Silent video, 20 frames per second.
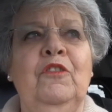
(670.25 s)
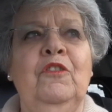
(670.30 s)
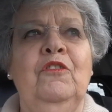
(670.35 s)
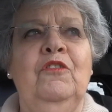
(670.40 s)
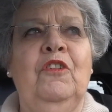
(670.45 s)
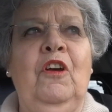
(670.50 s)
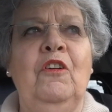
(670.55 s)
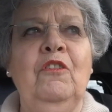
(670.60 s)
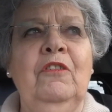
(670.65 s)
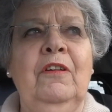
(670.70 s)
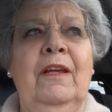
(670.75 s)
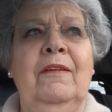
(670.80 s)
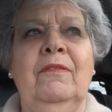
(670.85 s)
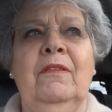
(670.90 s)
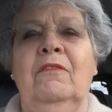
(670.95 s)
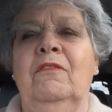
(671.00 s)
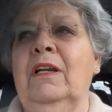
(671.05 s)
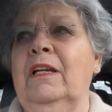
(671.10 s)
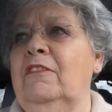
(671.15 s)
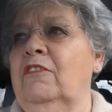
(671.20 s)
you don't have
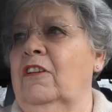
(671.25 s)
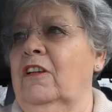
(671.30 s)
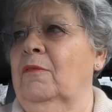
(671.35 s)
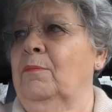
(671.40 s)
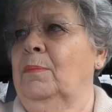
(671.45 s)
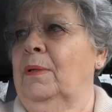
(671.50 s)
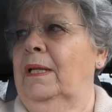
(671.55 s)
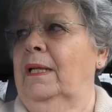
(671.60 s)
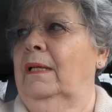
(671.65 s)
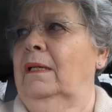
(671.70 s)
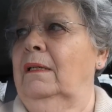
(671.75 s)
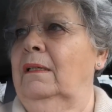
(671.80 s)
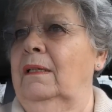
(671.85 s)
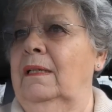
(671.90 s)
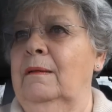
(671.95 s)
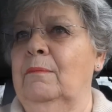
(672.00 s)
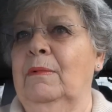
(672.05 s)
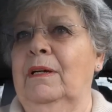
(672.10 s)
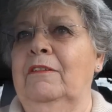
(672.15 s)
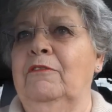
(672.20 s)
the right to complain,
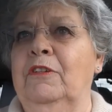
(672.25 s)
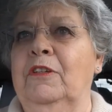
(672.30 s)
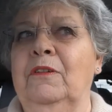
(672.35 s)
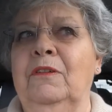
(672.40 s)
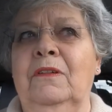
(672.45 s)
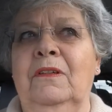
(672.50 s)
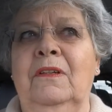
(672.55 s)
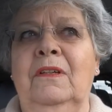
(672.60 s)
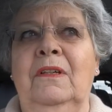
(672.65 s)
in my view.